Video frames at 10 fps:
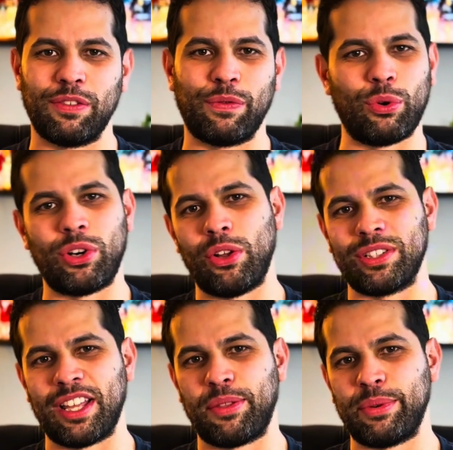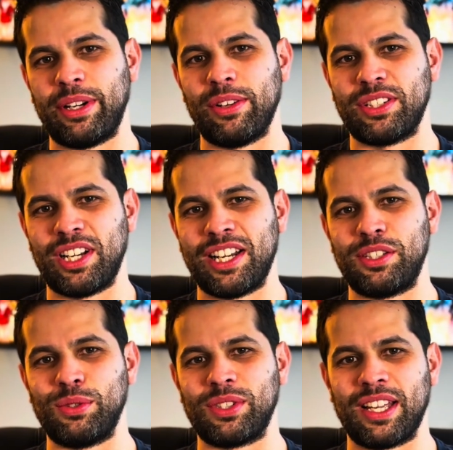$4 at
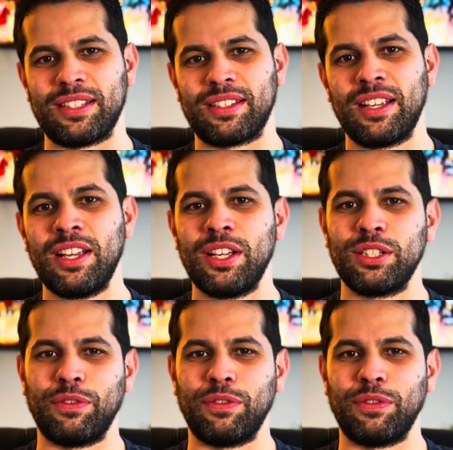$3.92.